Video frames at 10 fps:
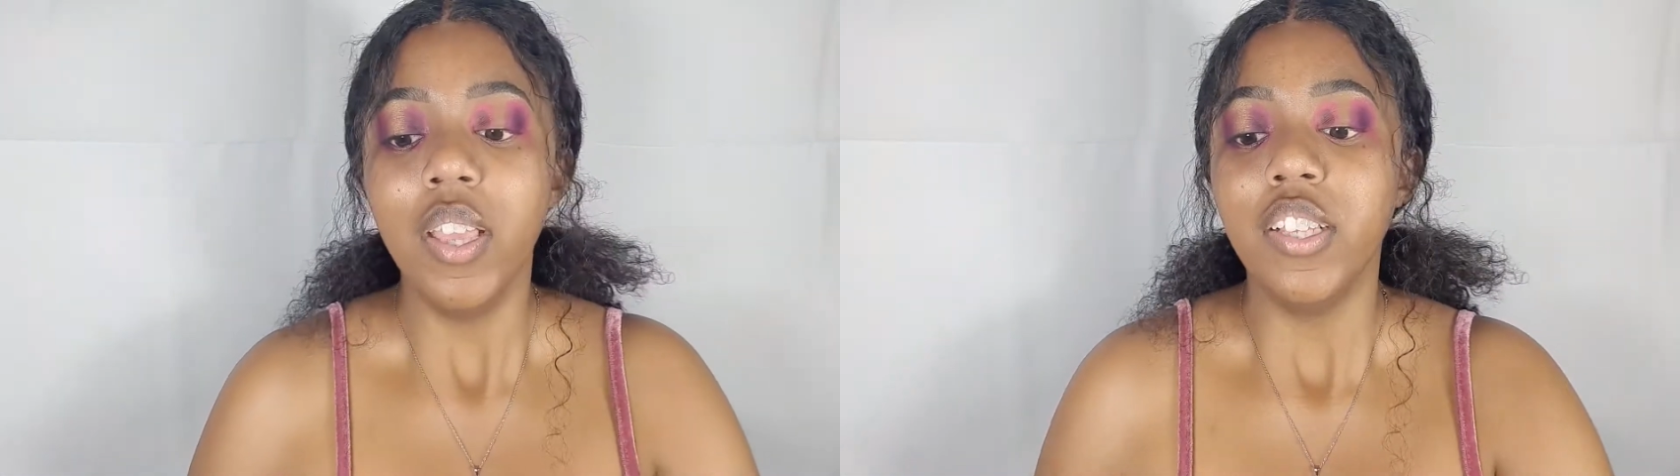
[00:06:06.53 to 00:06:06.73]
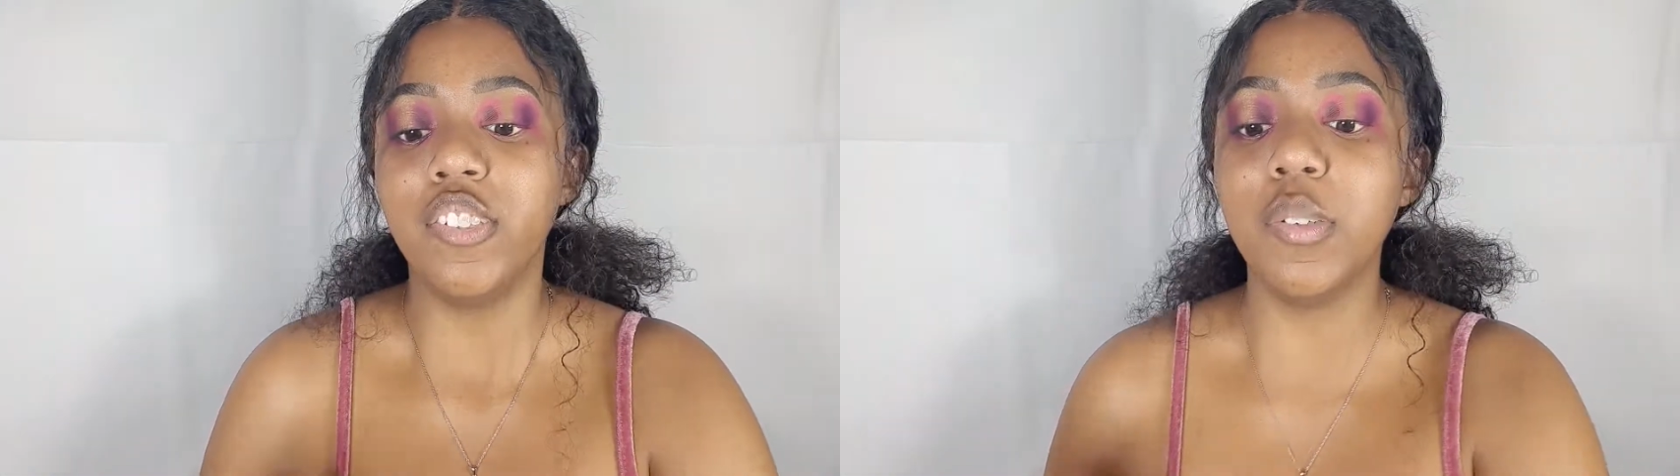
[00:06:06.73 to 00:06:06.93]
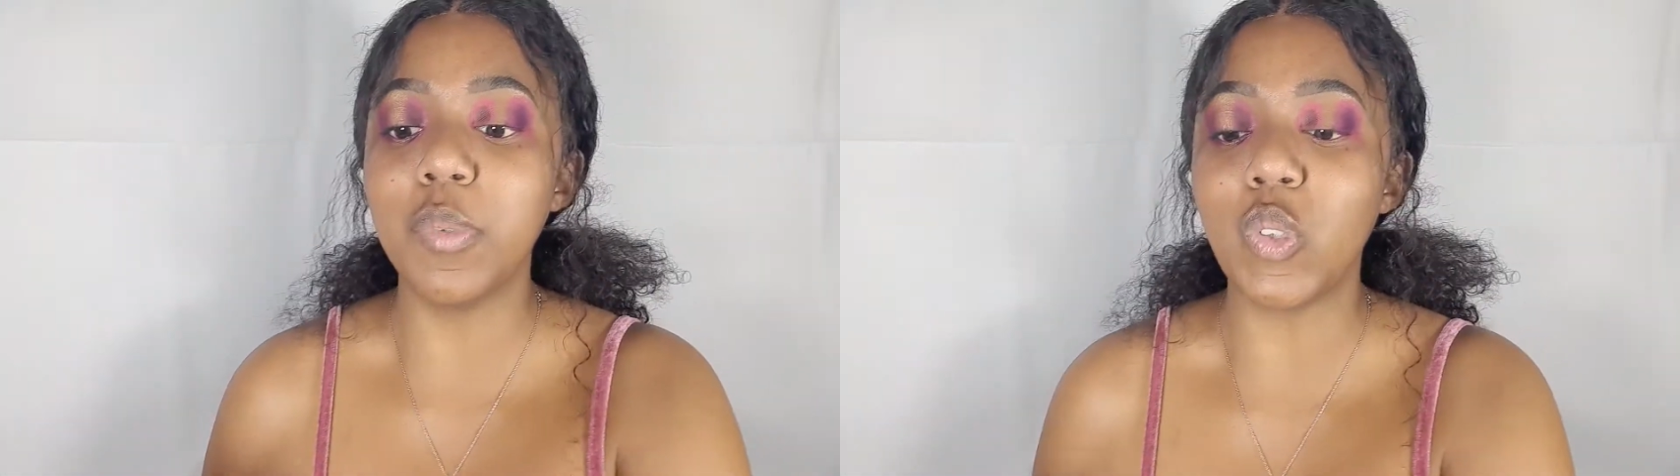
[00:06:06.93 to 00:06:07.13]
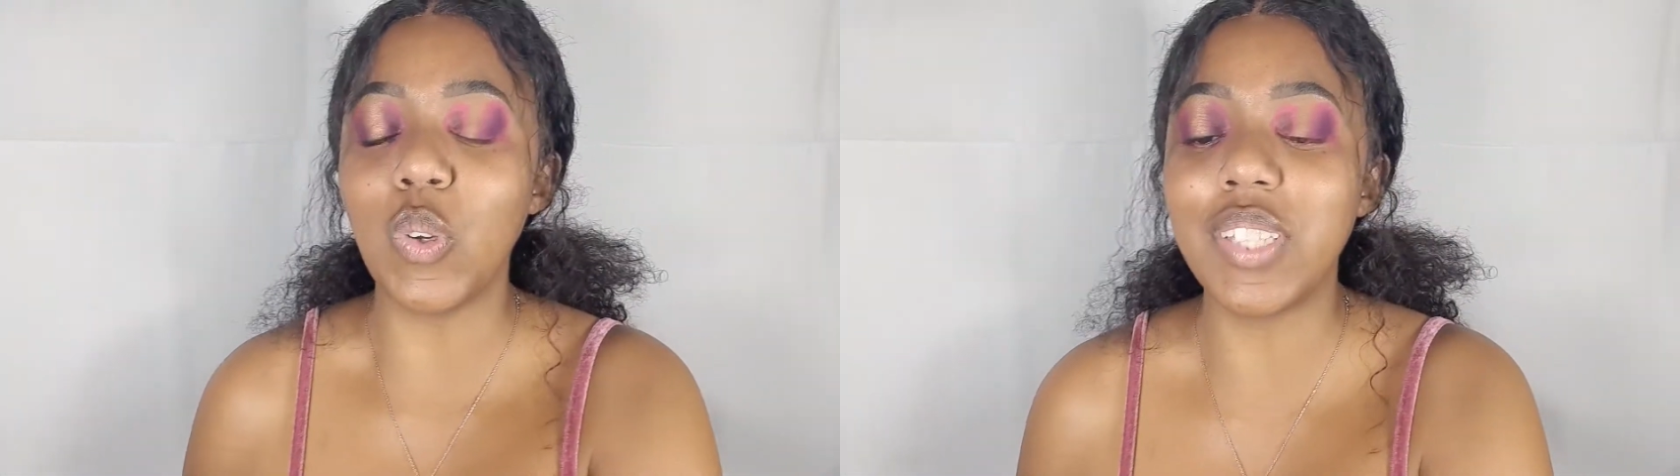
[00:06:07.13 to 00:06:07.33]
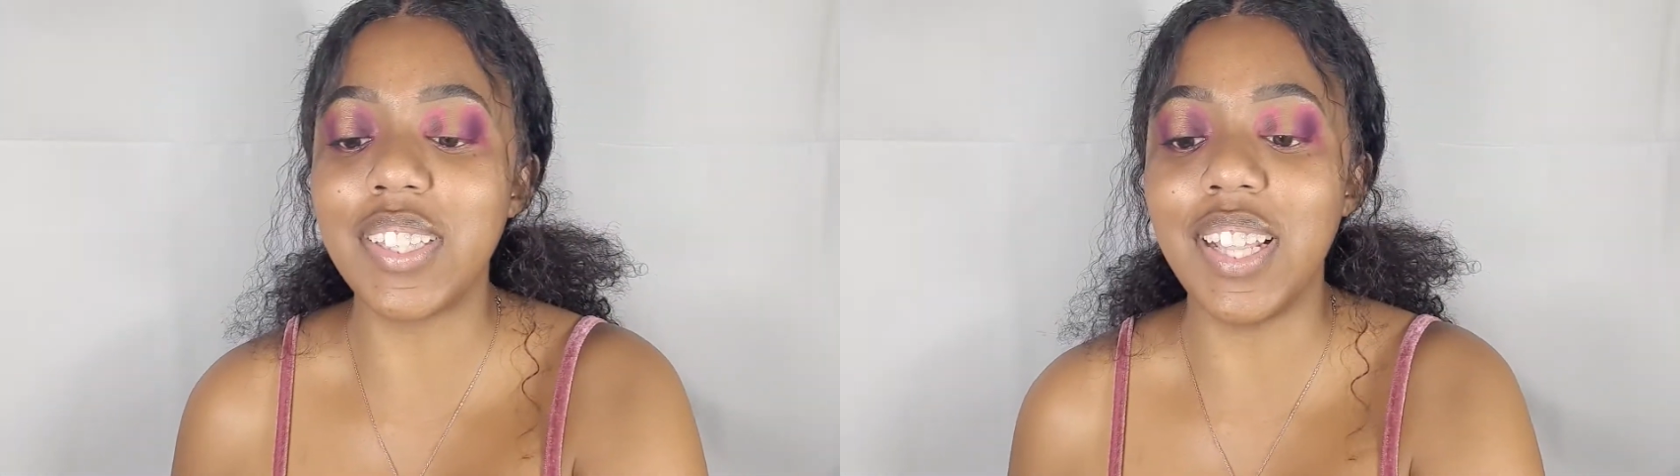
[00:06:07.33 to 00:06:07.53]
she must go
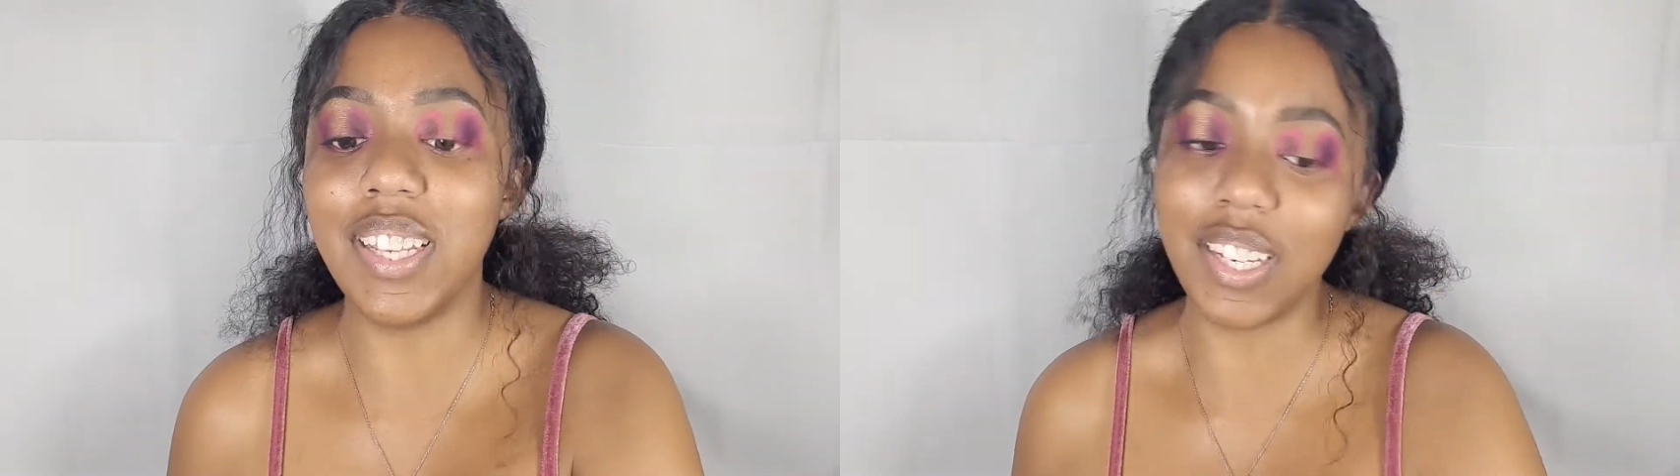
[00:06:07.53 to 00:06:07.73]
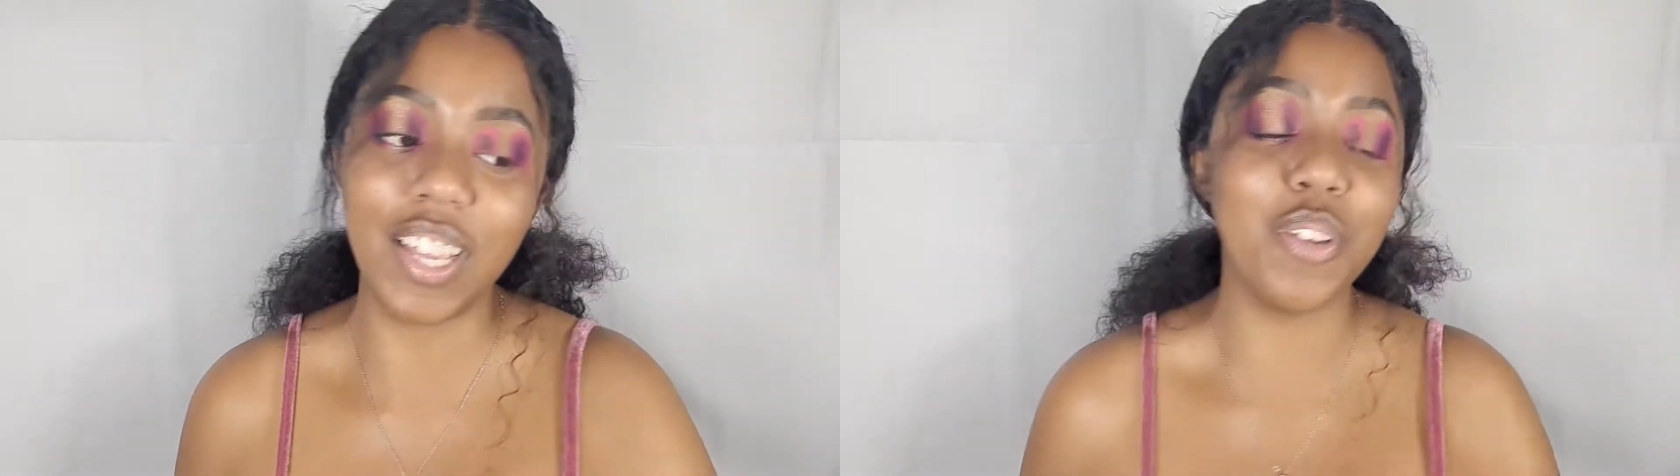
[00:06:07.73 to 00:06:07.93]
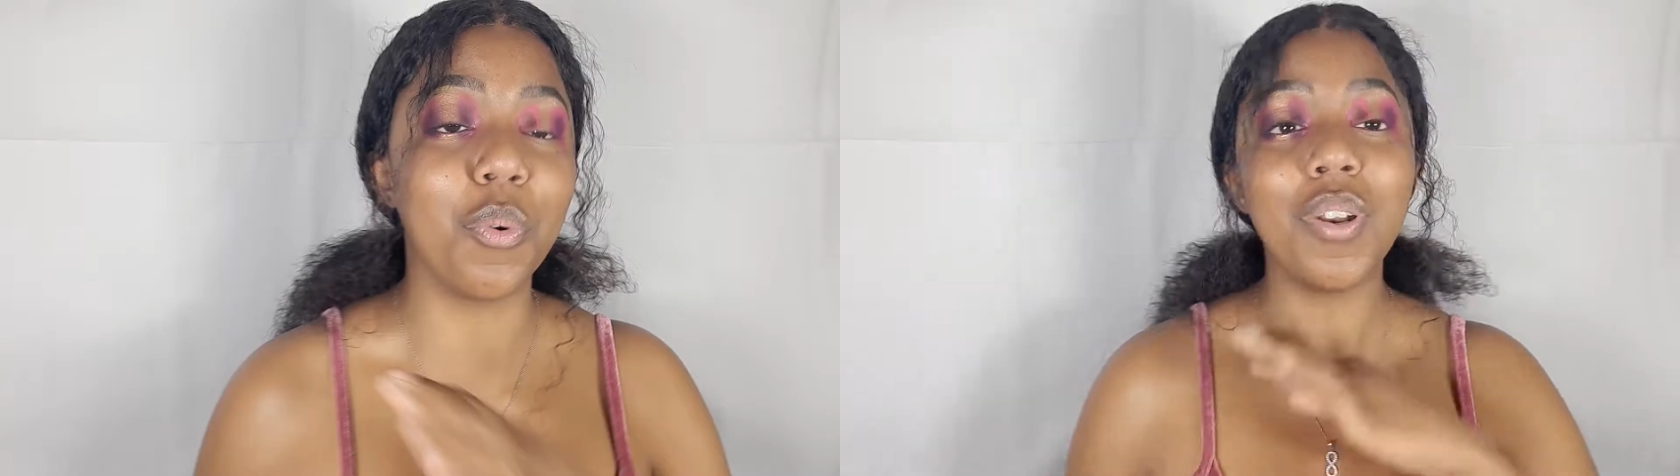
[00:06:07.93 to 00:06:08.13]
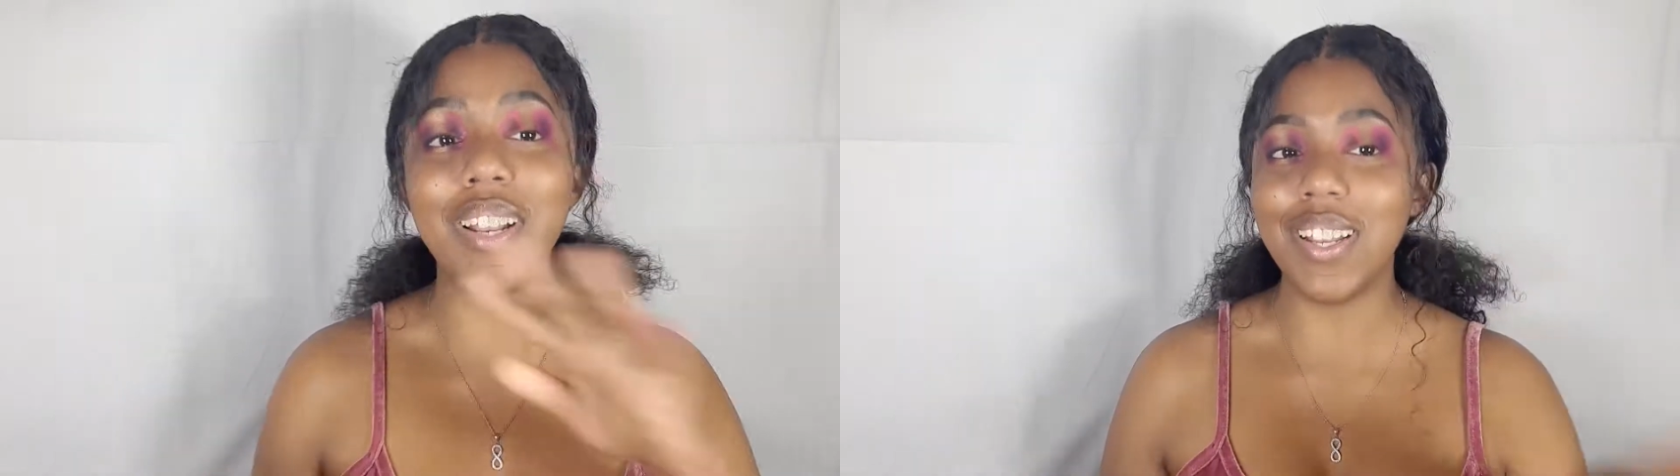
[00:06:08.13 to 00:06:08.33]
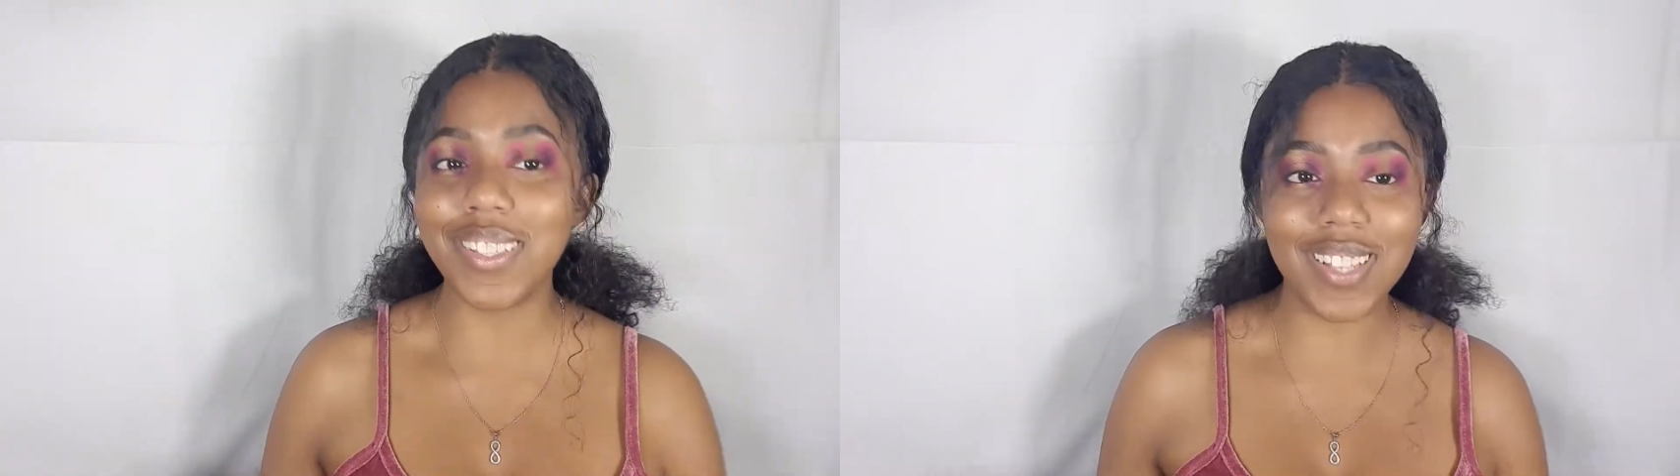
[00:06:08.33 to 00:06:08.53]
take the letter. He wrote a
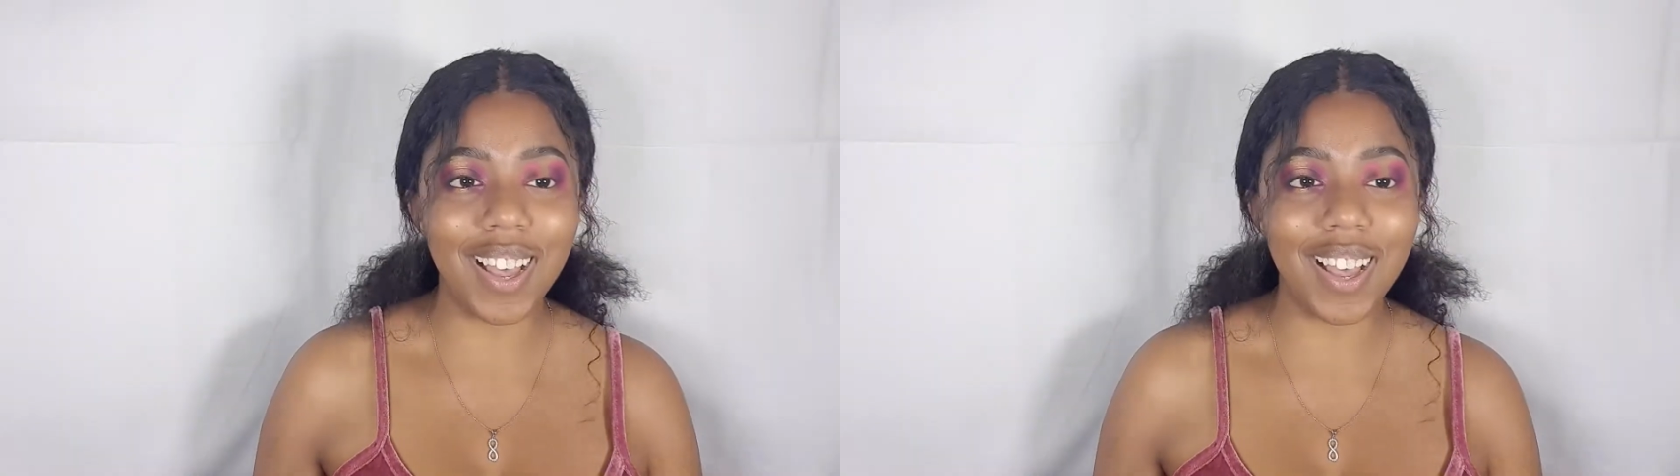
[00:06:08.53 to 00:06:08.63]
letter